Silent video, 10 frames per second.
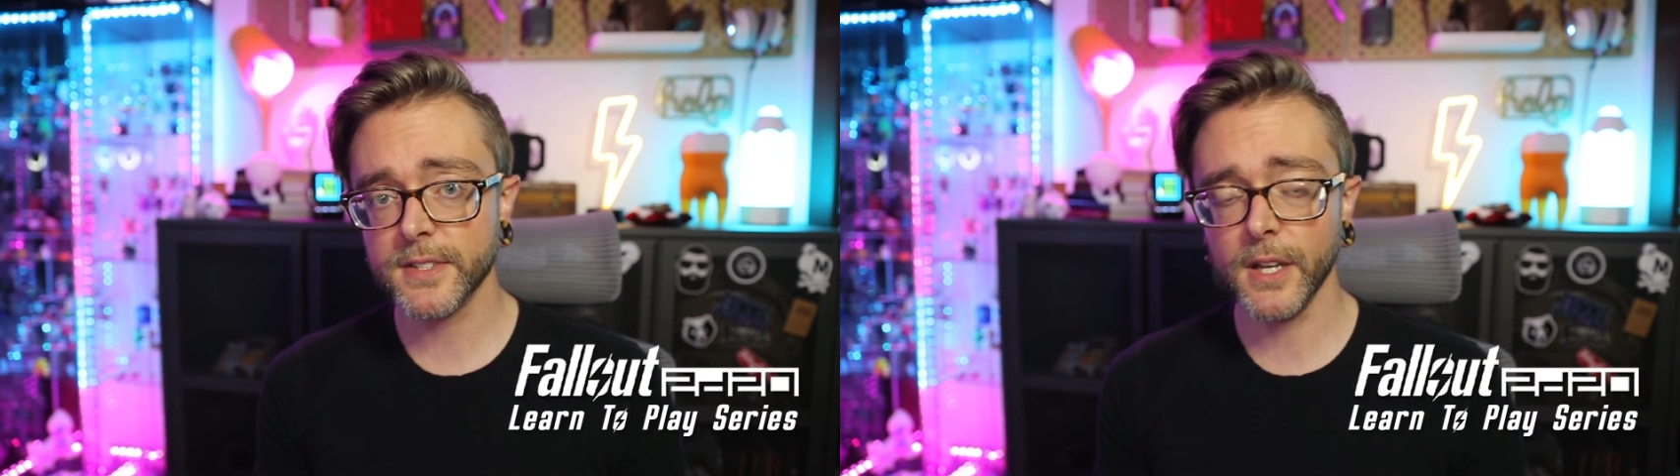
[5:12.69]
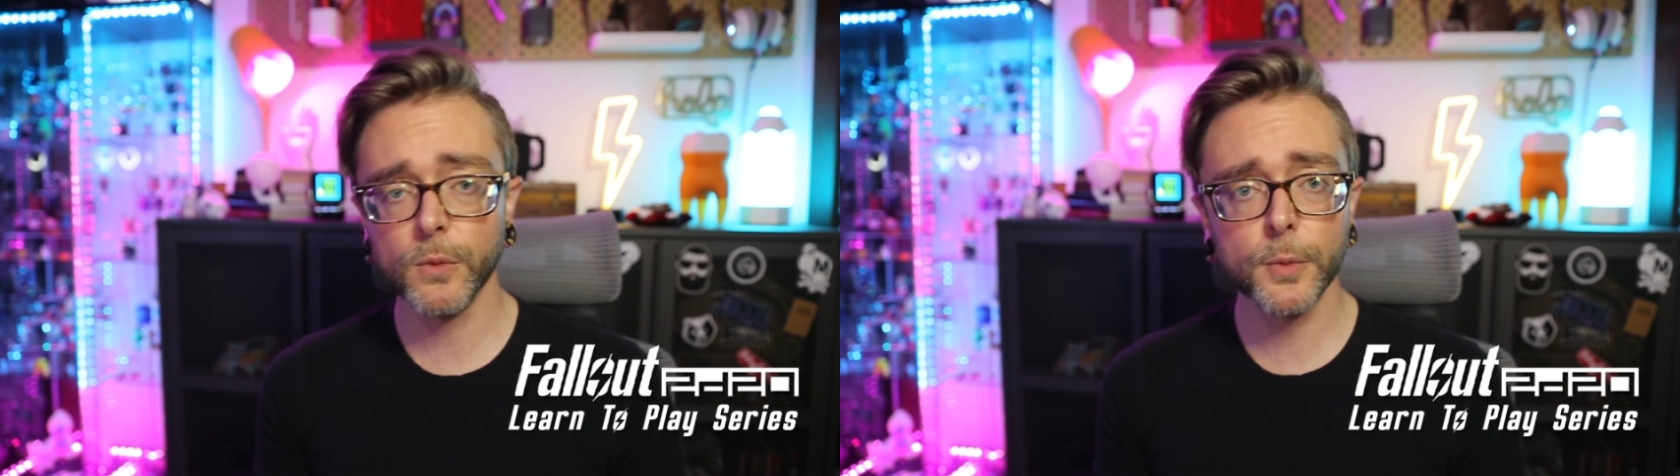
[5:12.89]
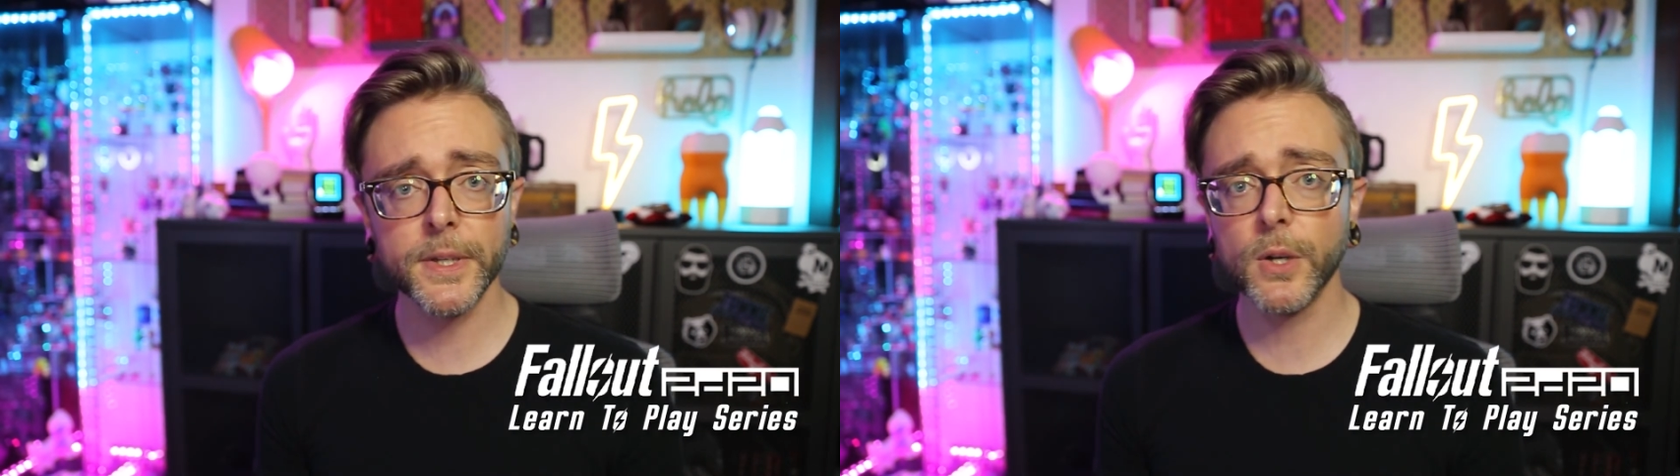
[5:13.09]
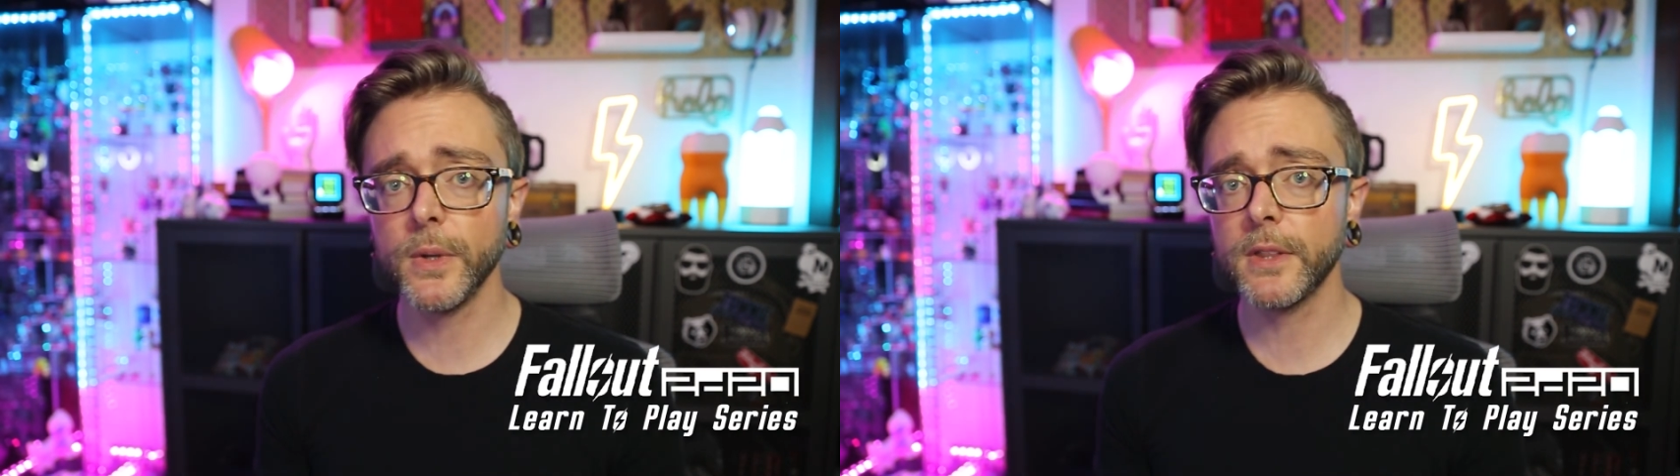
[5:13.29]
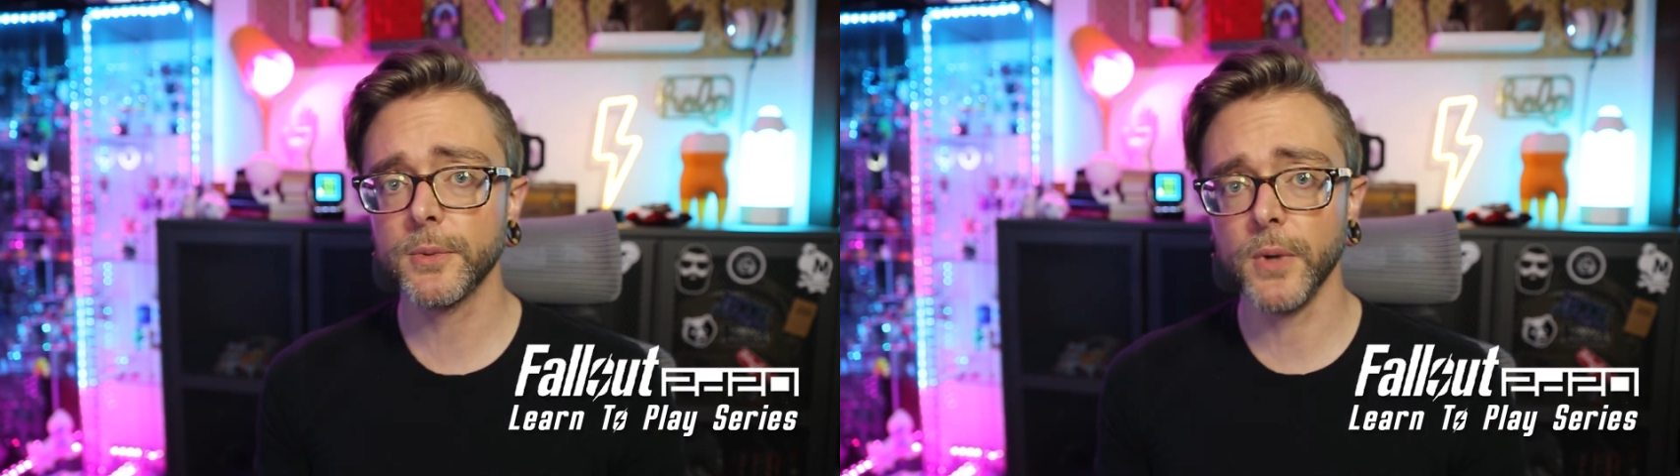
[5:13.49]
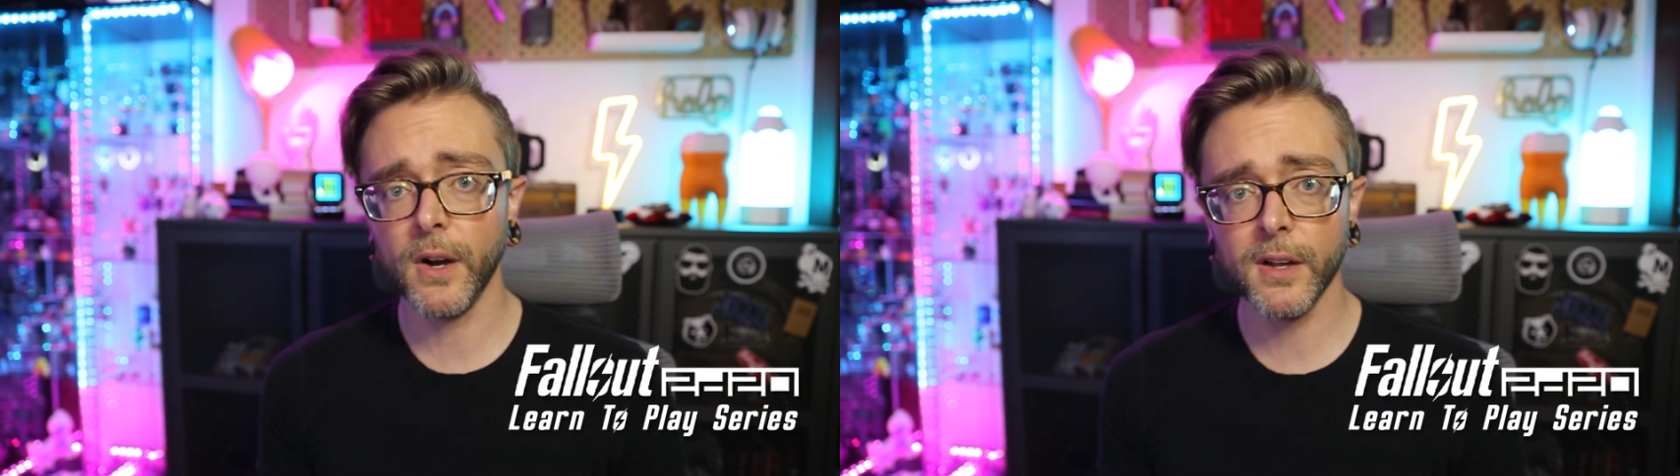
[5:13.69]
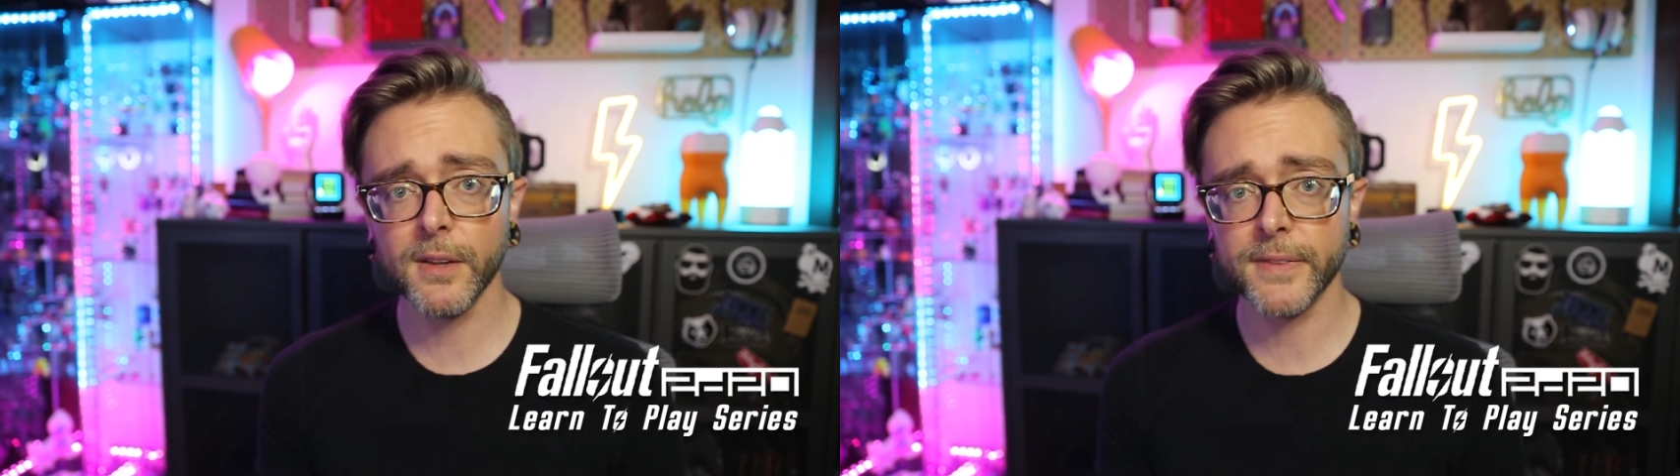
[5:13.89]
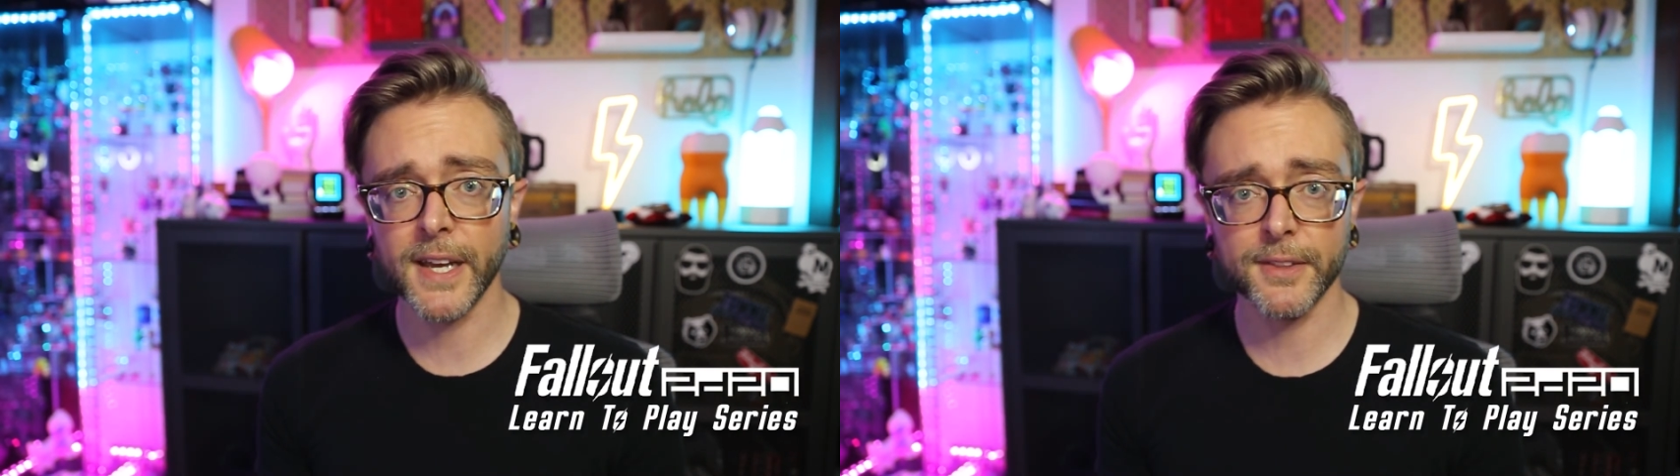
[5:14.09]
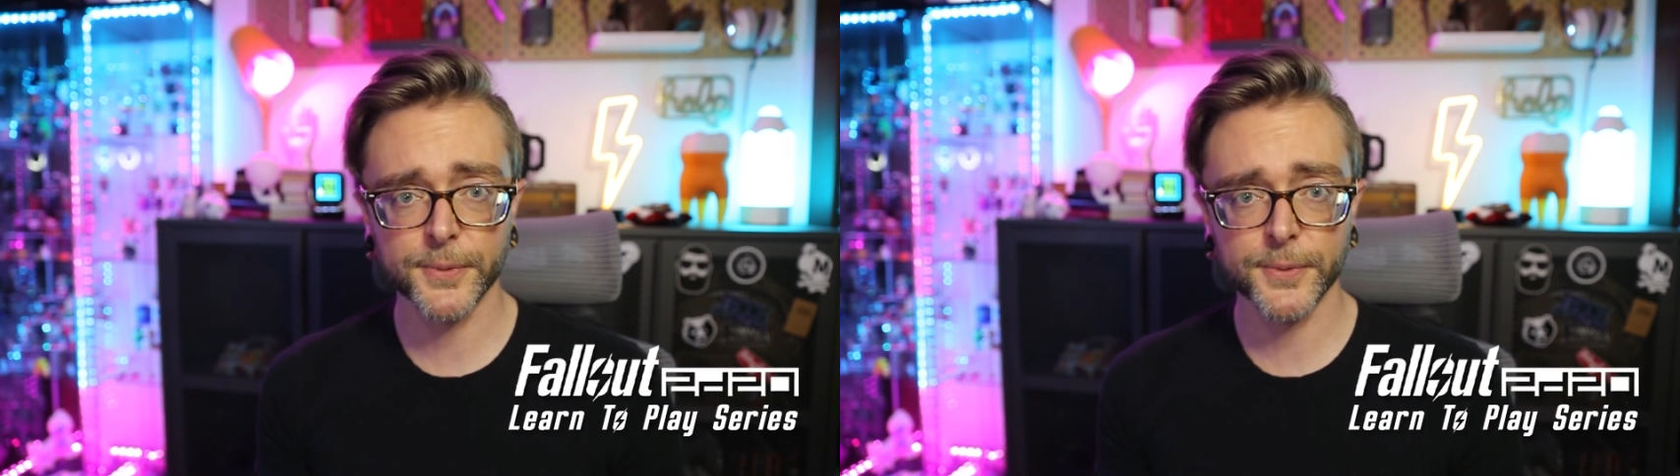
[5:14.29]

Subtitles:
and we'll be going through all of that